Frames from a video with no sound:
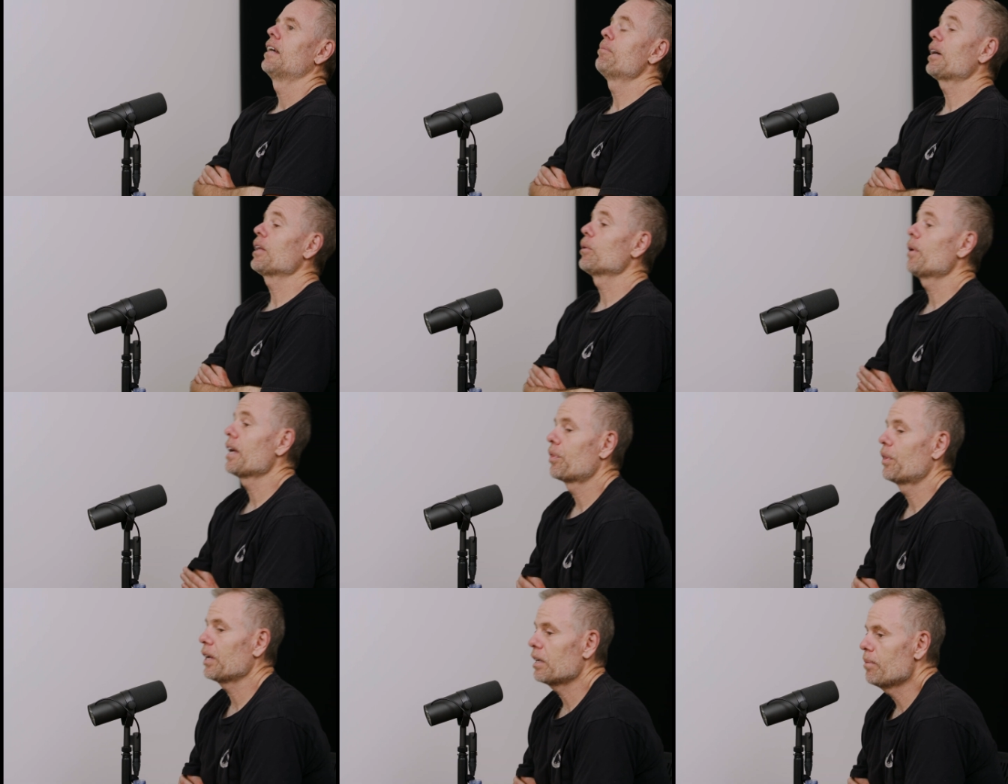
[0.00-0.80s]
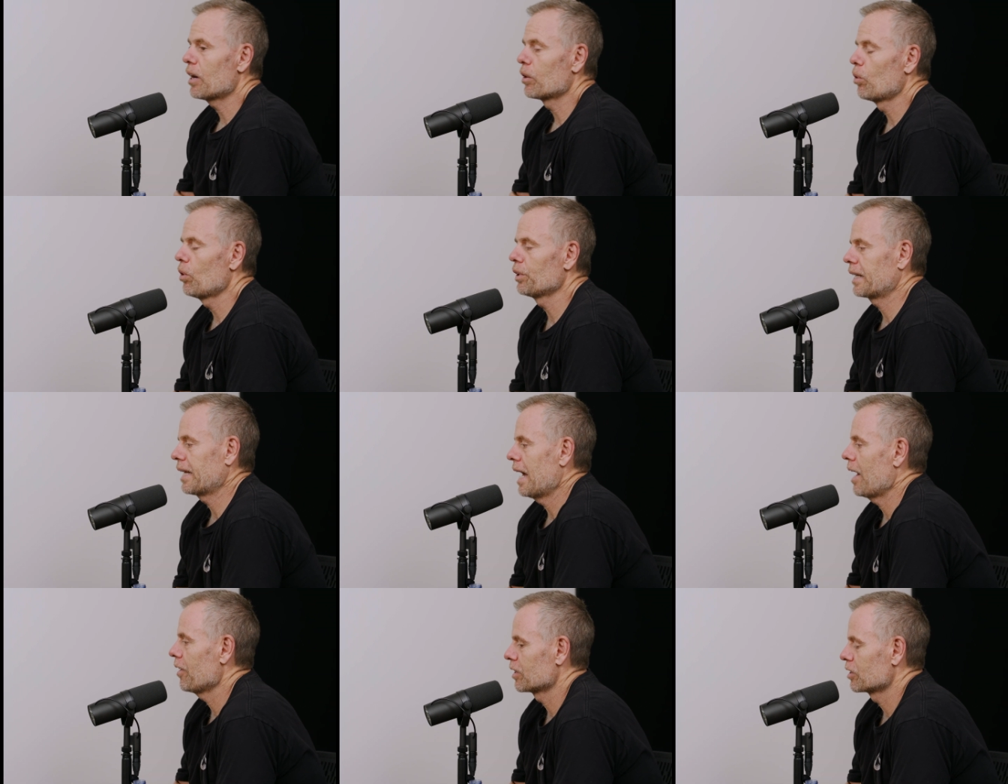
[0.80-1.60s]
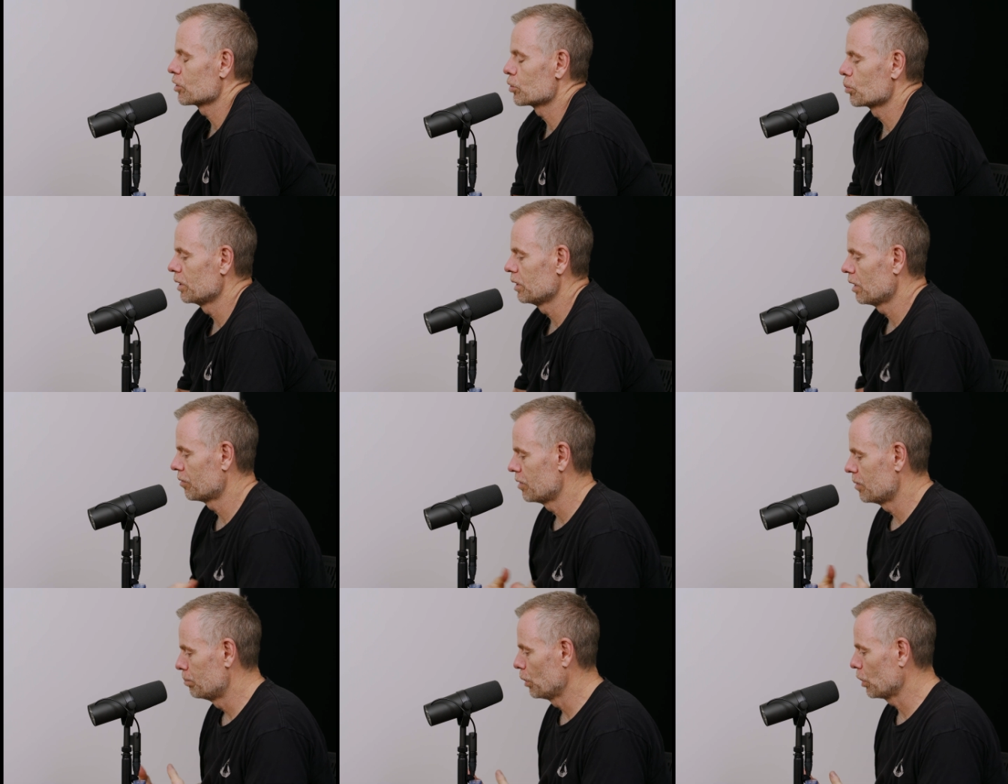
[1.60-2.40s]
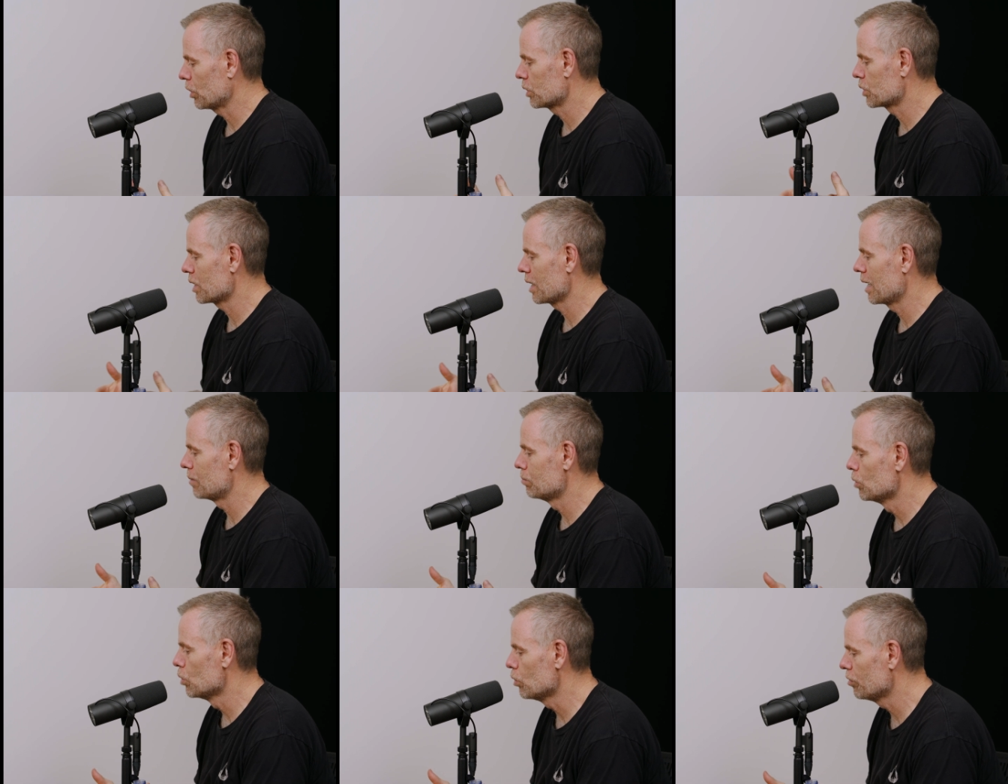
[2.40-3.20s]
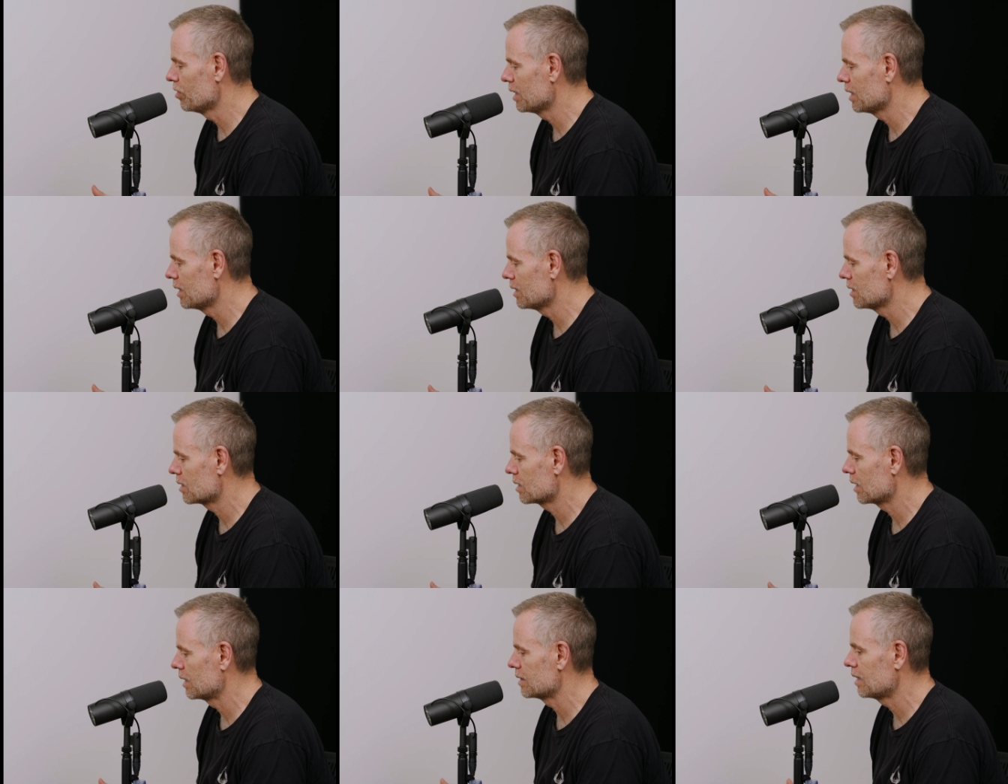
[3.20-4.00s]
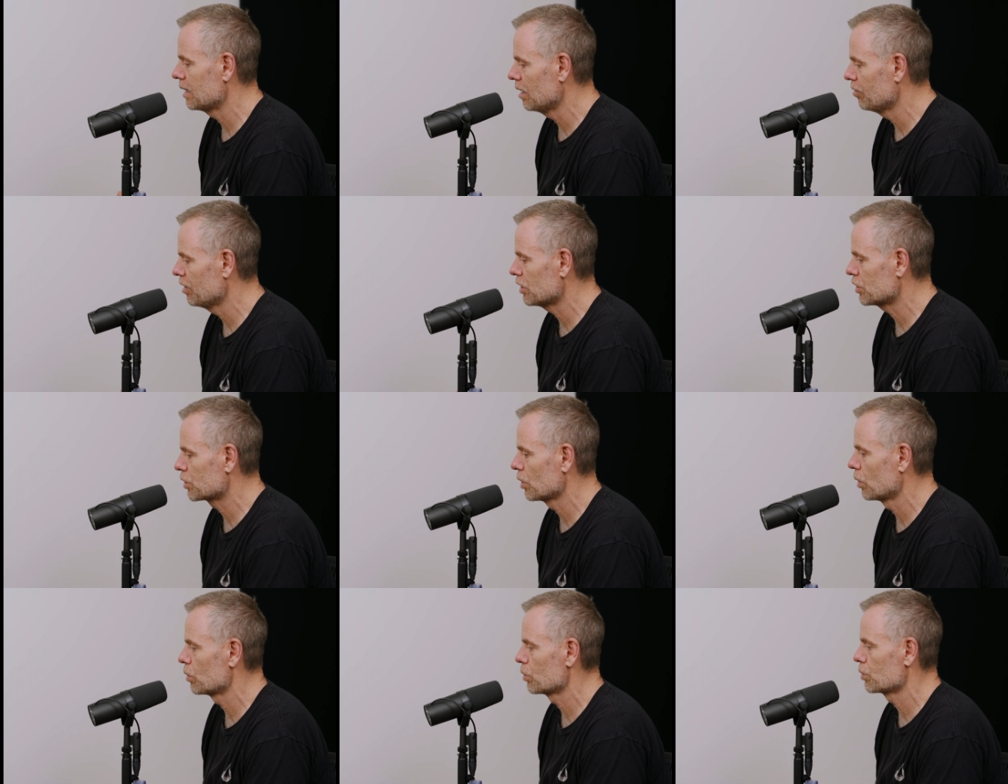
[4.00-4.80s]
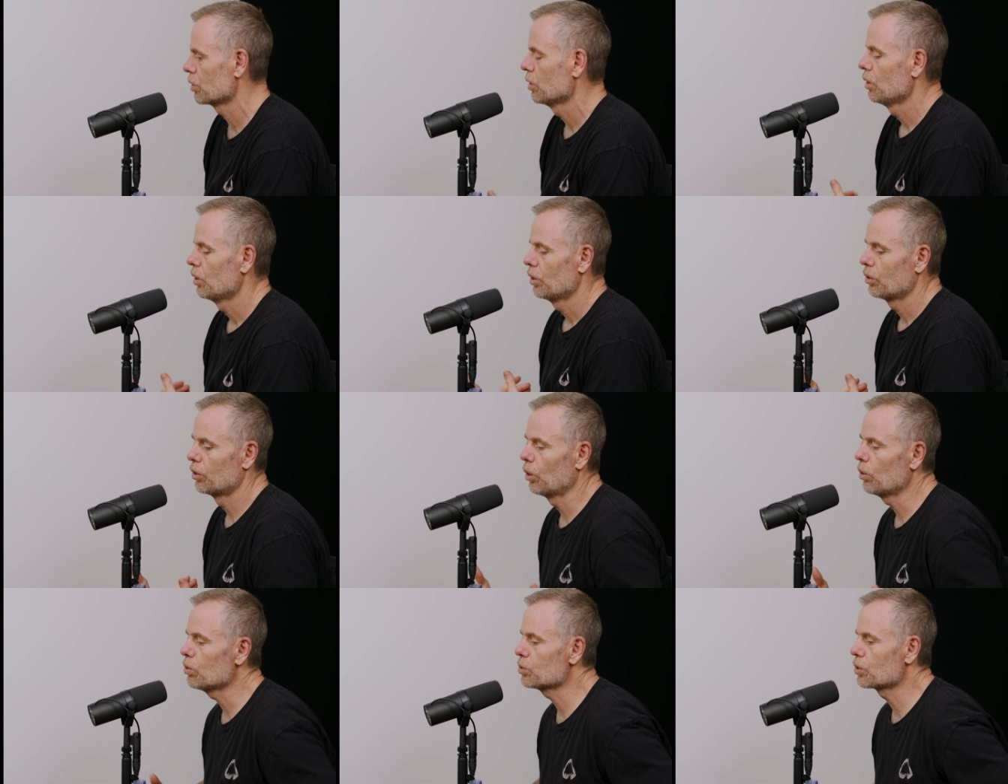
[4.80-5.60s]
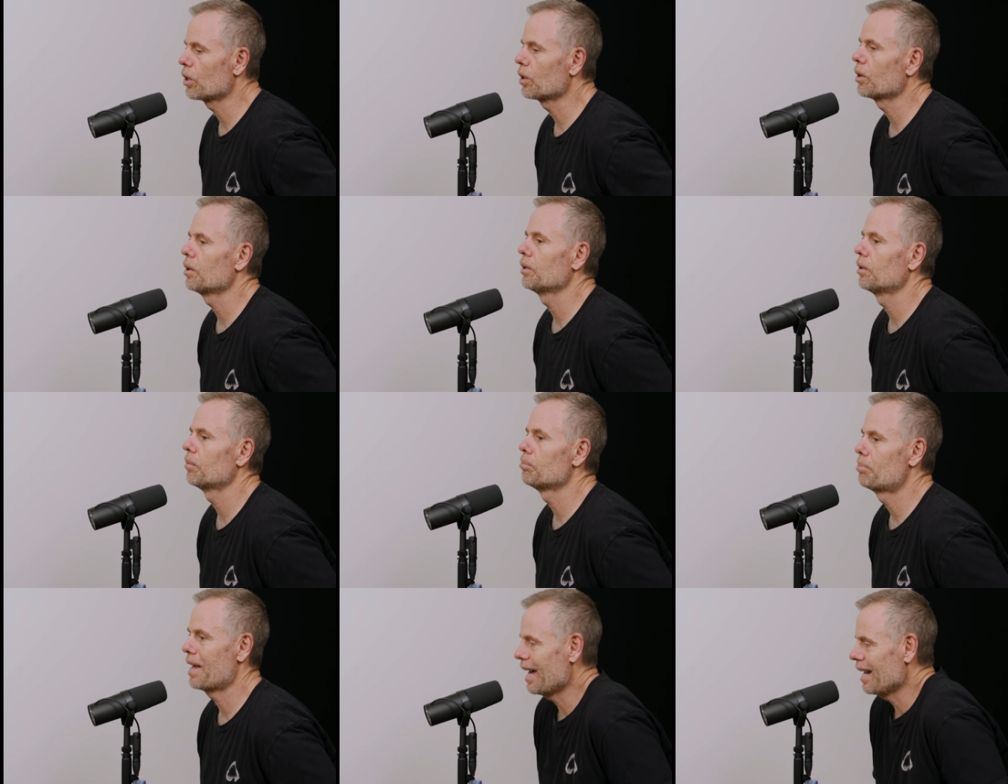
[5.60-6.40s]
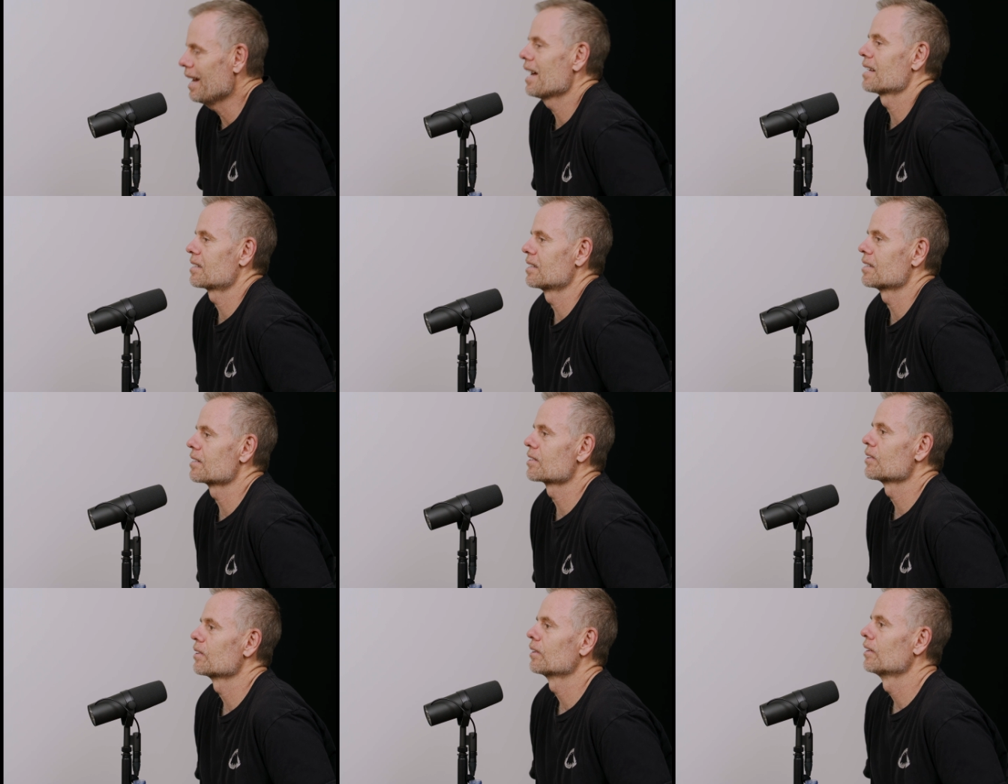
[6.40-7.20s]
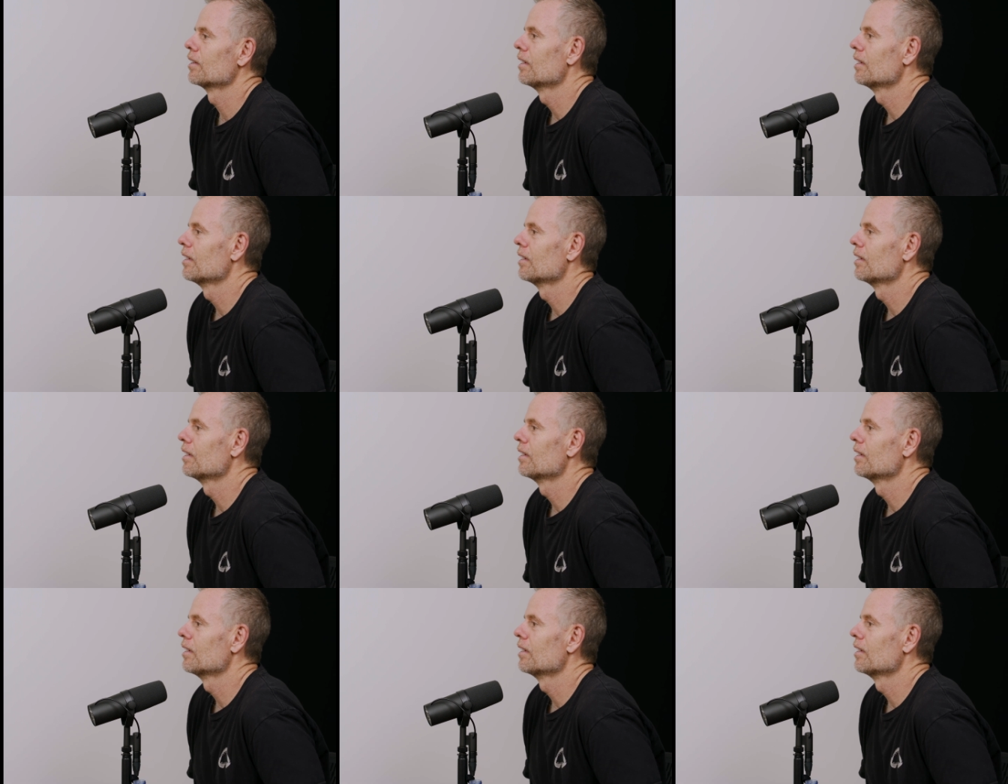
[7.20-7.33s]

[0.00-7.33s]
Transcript: and by the way, think about all the characters we love in books and movies and TV shows. Those are badasses.